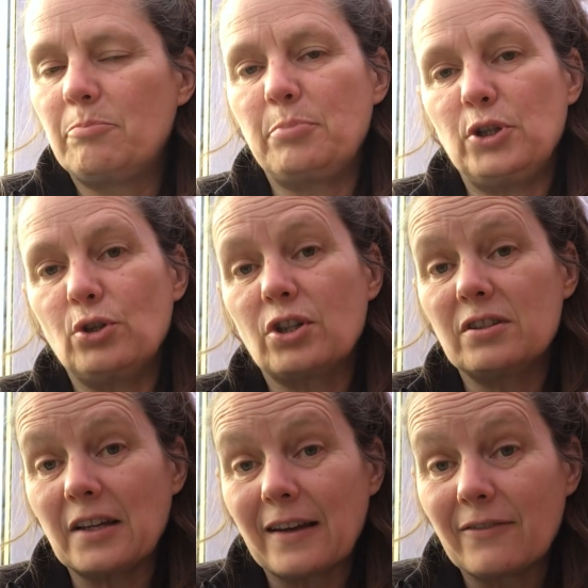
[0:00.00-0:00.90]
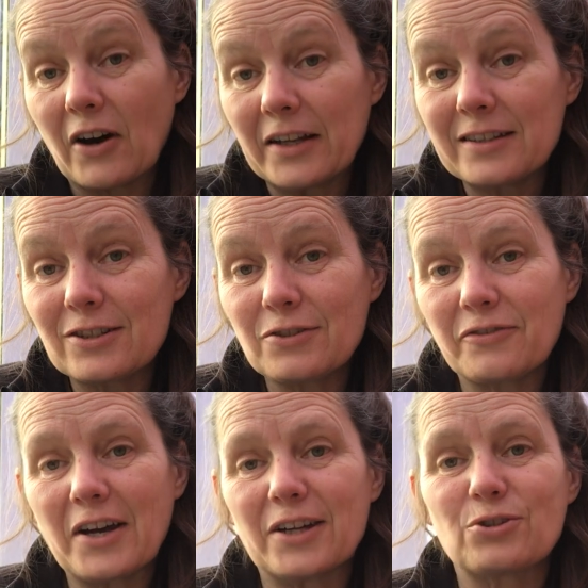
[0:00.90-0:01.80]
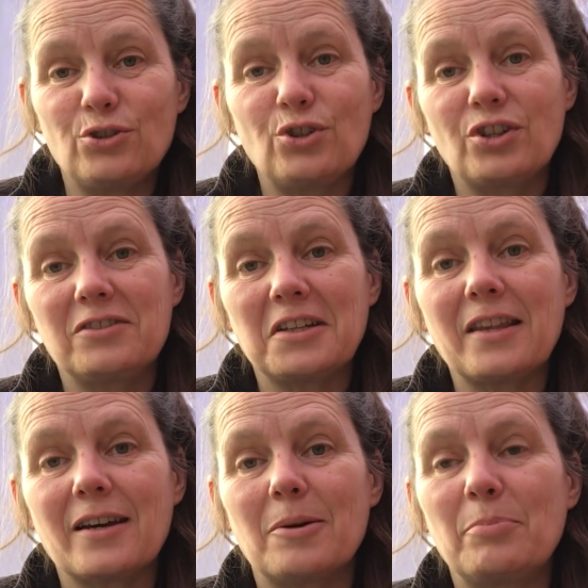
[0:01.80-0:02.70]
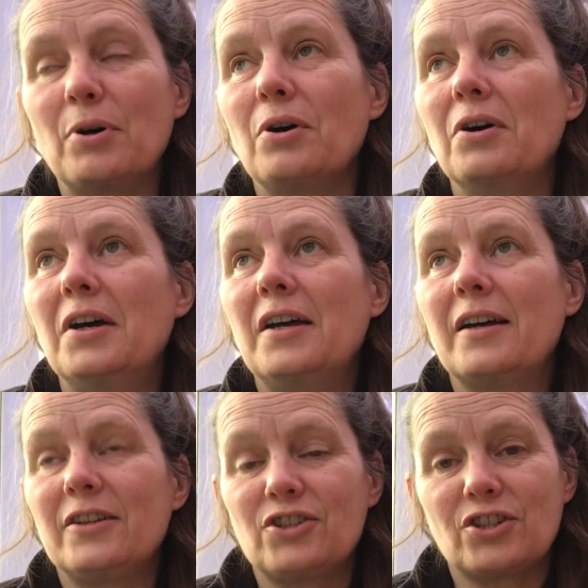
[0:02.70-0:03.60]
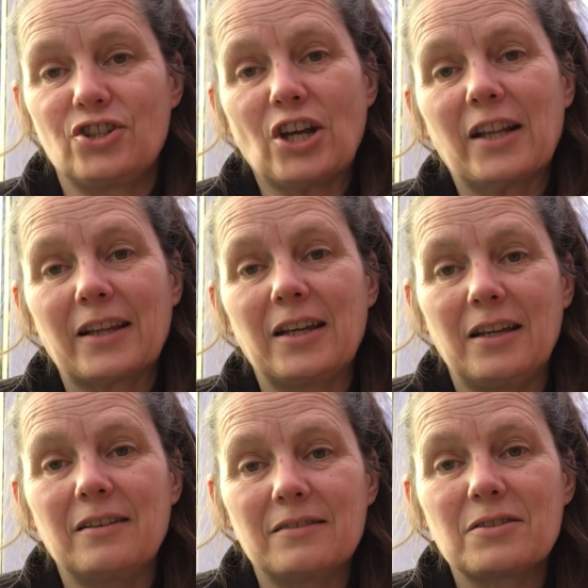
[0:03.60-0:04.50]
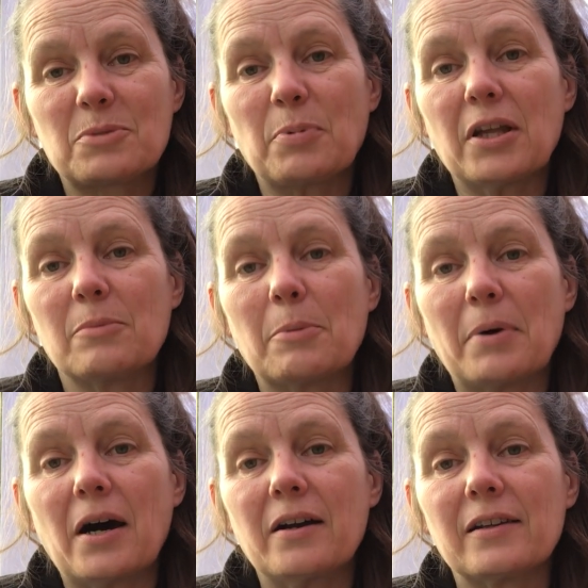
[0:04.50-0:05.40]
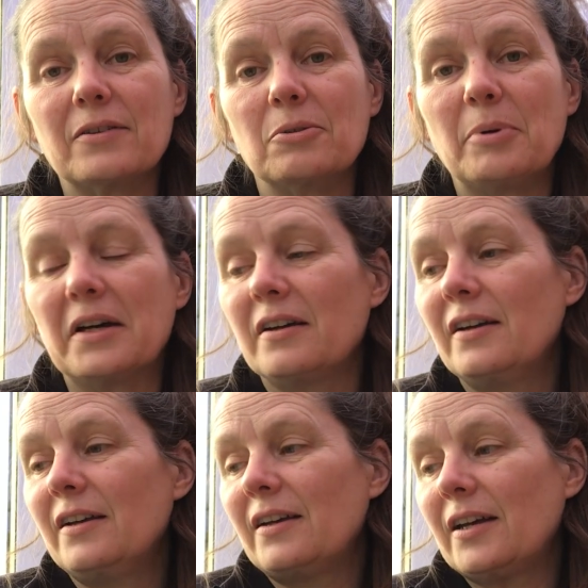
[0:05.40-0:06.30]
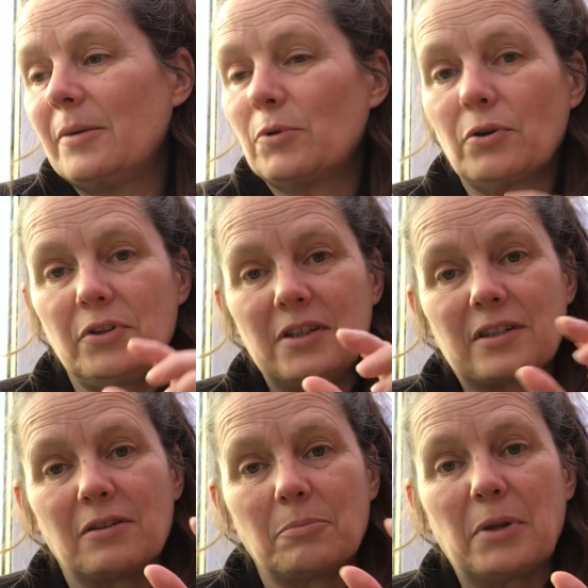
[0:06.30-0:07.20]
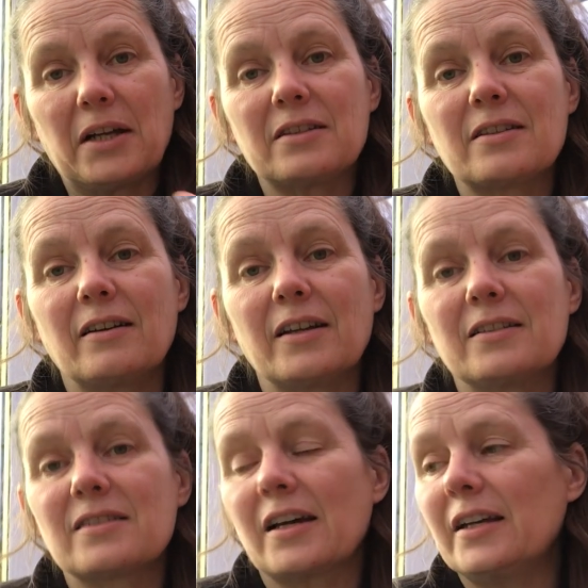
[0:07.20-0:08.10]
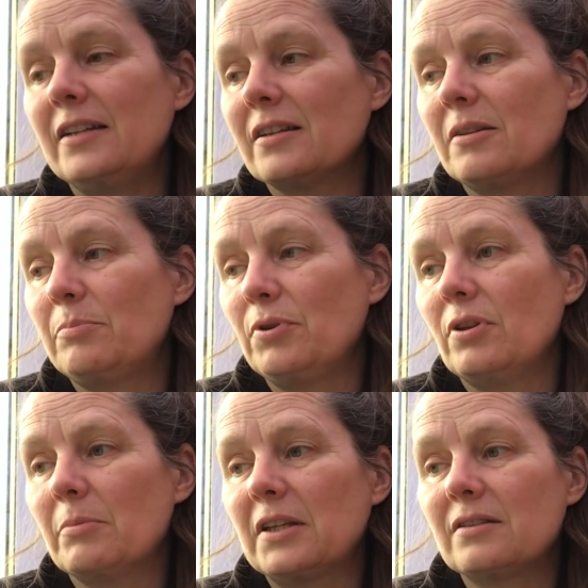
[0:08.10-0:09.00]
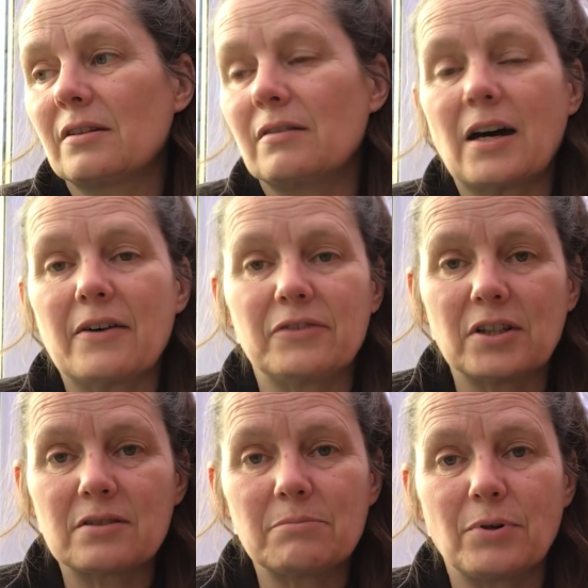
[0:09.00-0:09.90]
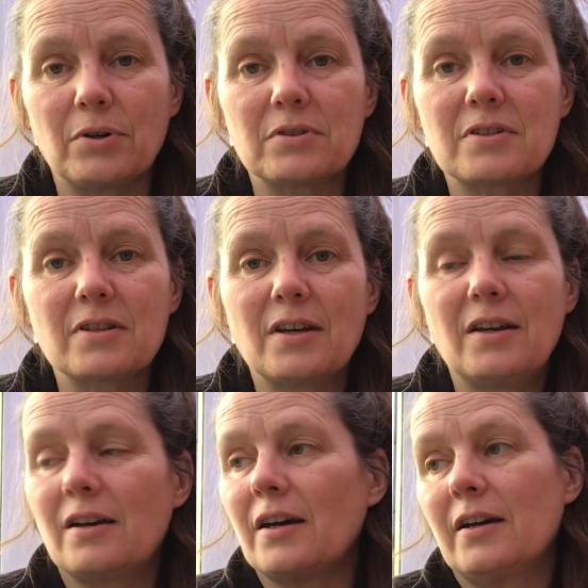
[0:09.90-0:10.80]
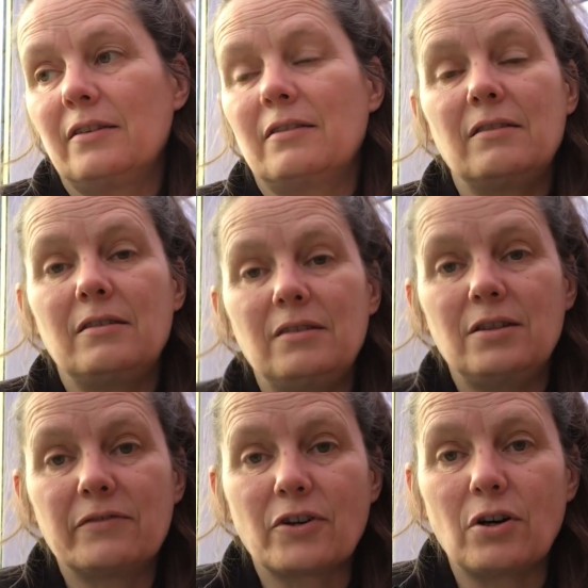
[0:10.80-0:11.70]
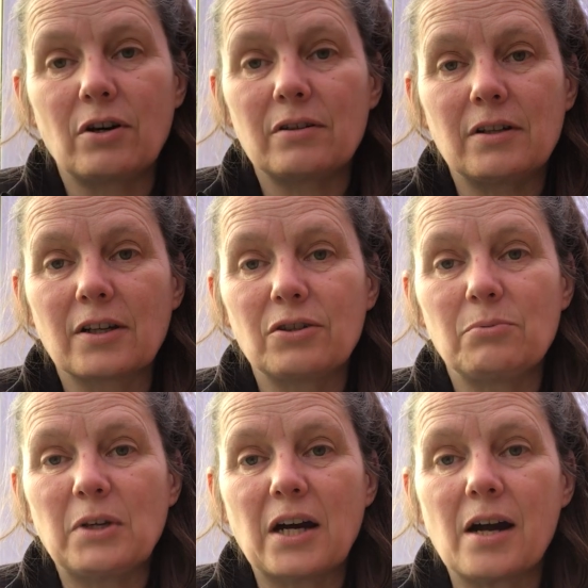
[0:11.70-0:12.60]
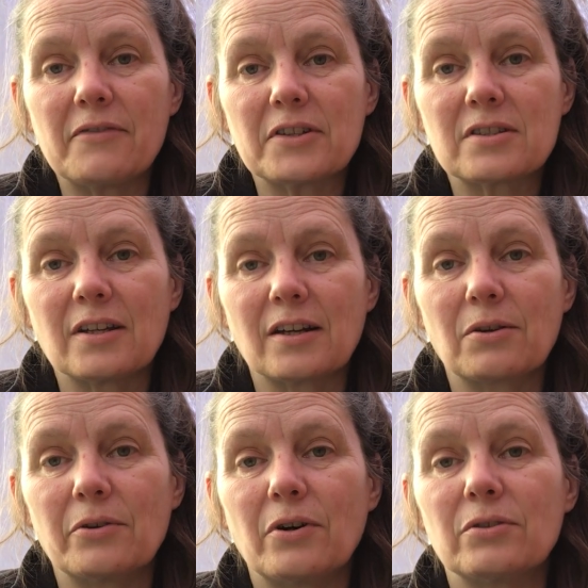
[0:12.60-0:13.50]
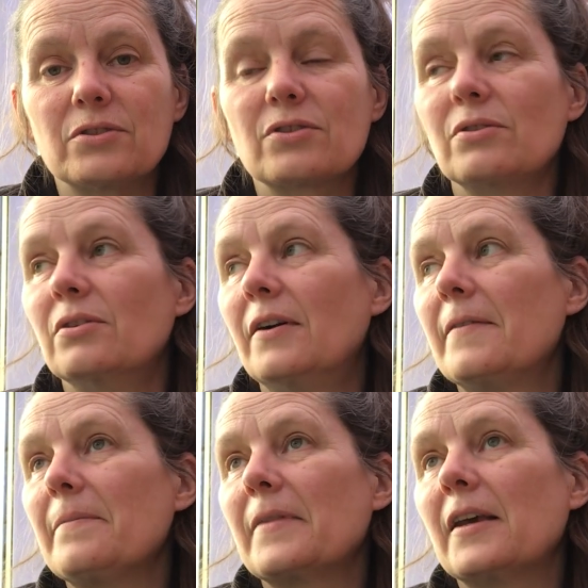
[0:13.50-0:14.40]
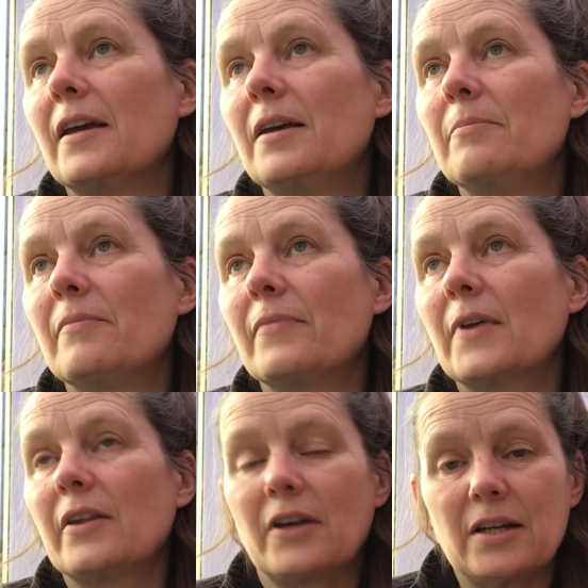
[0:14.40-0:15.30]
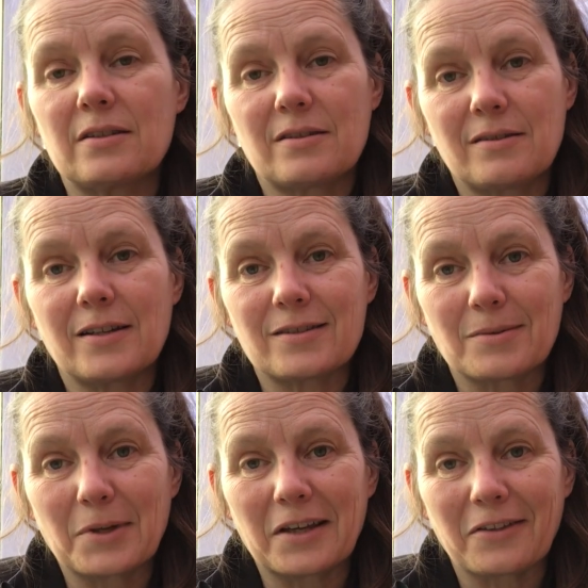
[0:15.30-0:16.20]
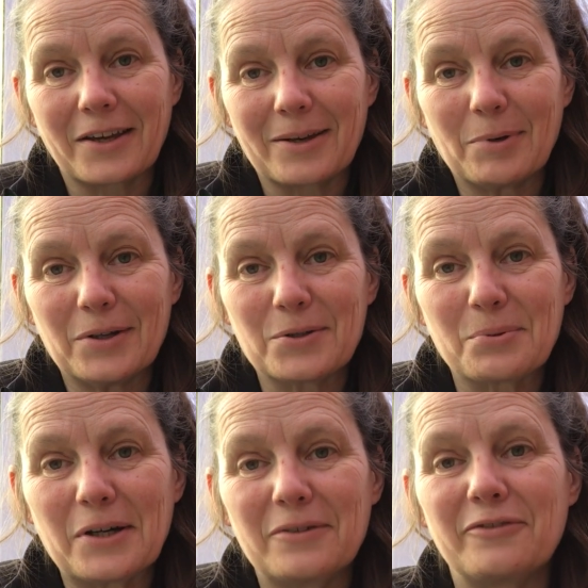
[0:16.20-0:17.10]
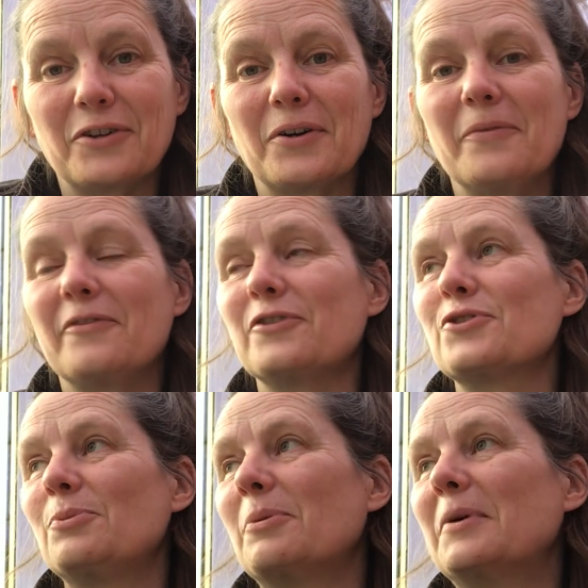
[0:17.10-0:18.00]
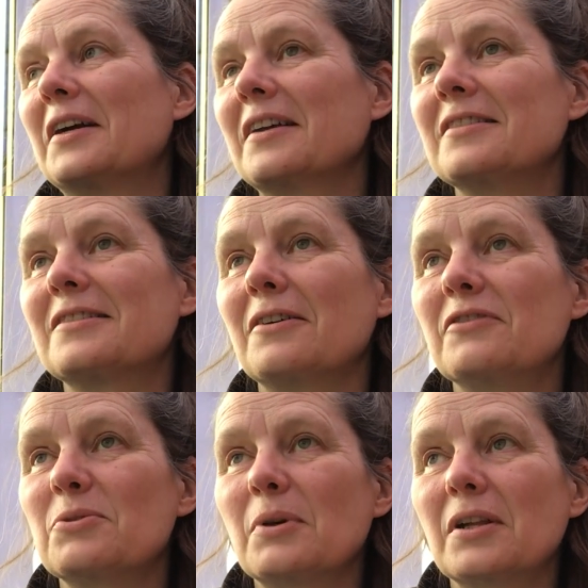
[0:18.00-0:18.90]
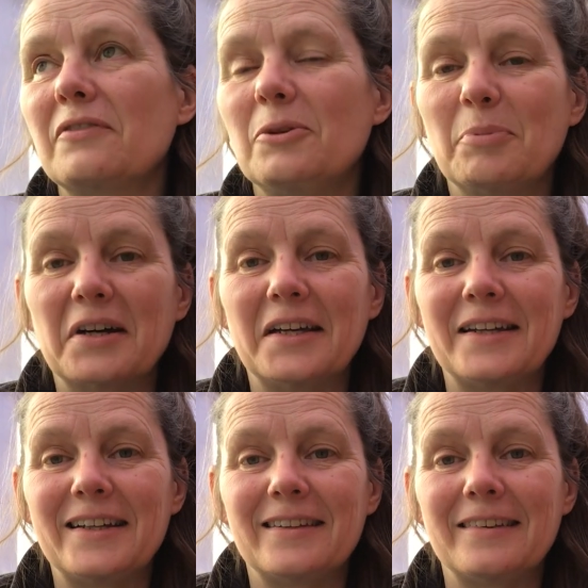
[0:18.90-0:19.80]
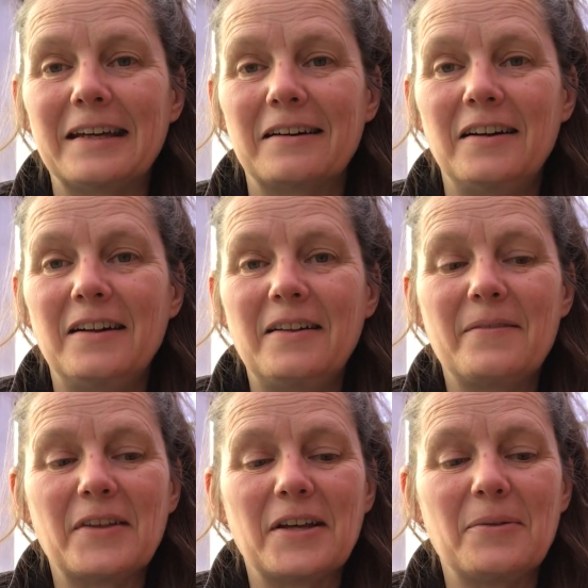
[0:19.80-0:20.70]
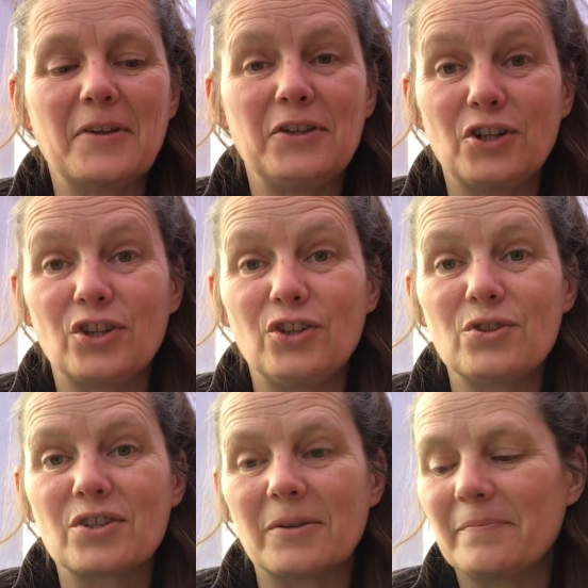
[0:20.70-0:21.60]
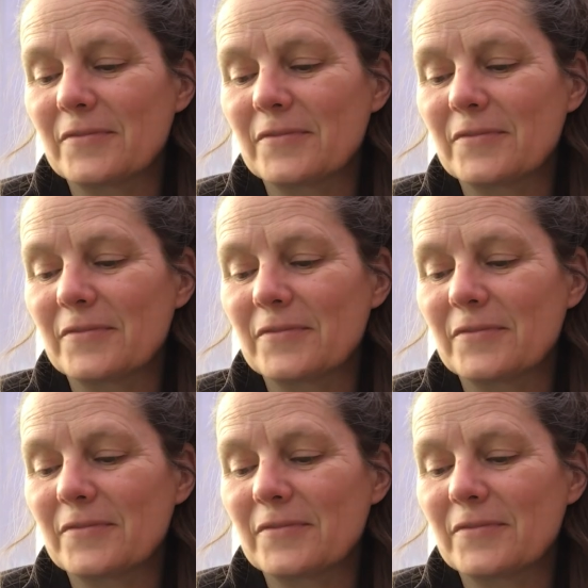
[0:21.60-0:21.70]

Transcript: But you can take advantage of that. So you can take that pot and just gently split them apart a little bit, all these little plants that are inside, and put them into half a dozen pots, and you've got a good wee harvest there going on. So that's something to think about as well for supermarket stuff as well. If you buy any in there, then you can use it.